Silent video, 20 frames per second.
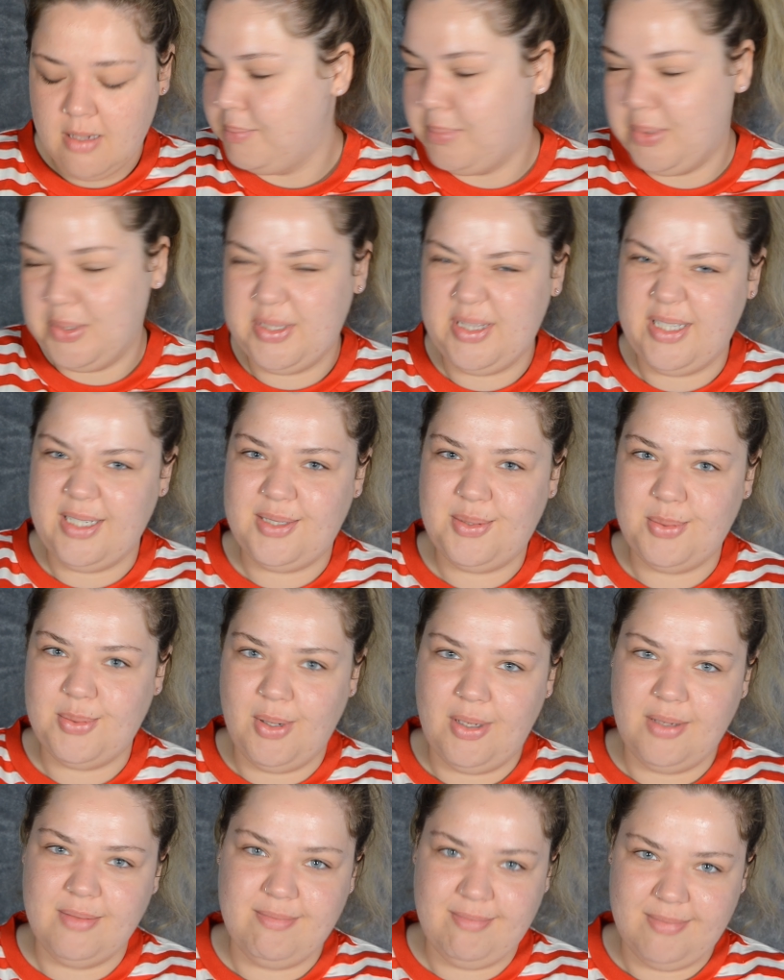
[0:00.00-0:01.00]
But this
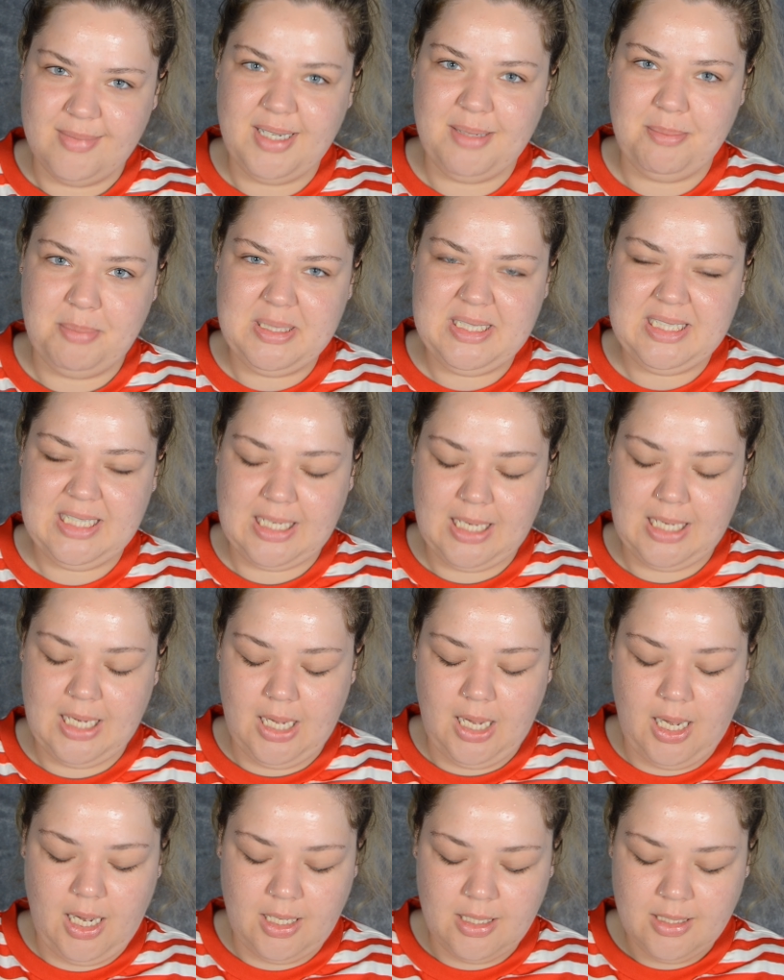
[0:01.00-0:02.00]
one in
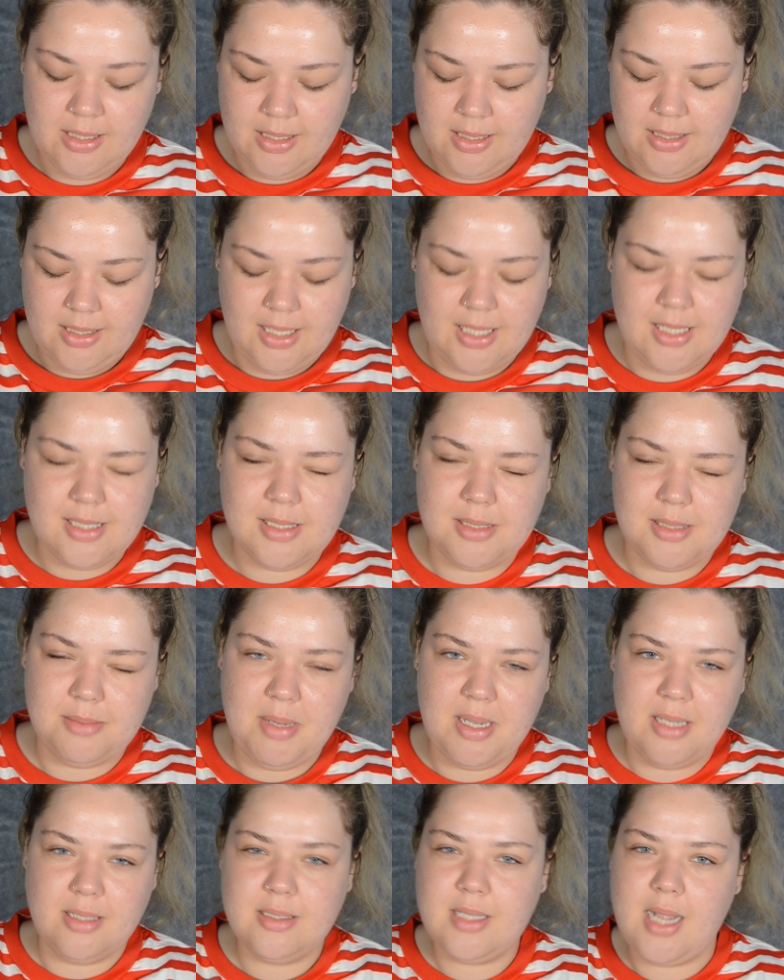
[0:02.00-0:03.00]
particular, it
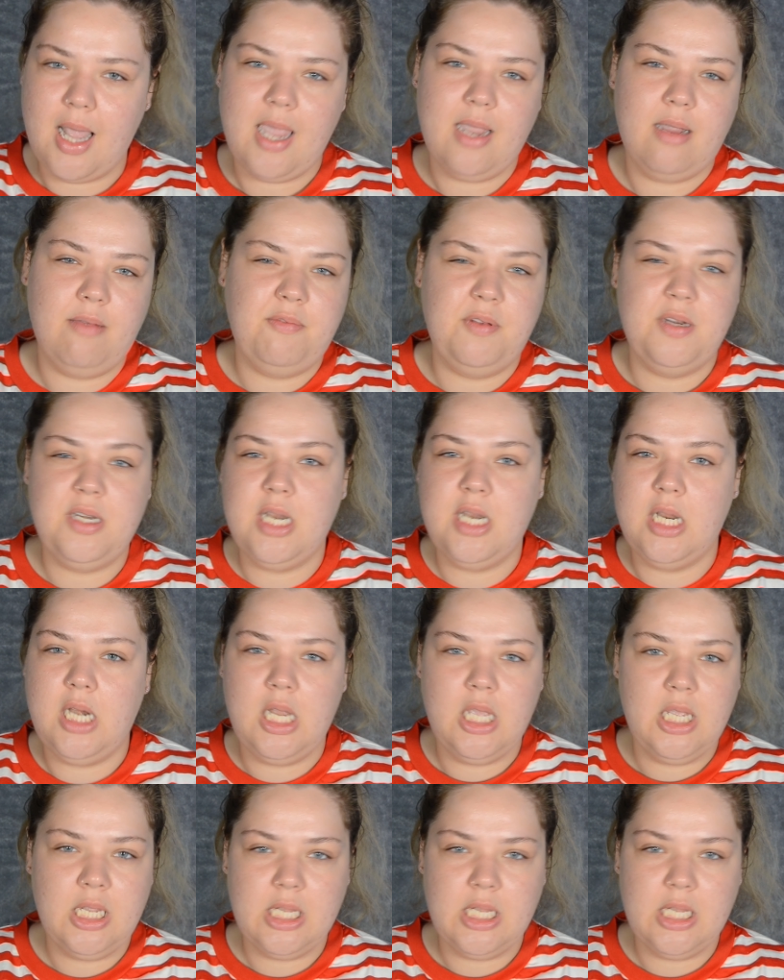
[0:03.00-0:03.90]
smells like vanilla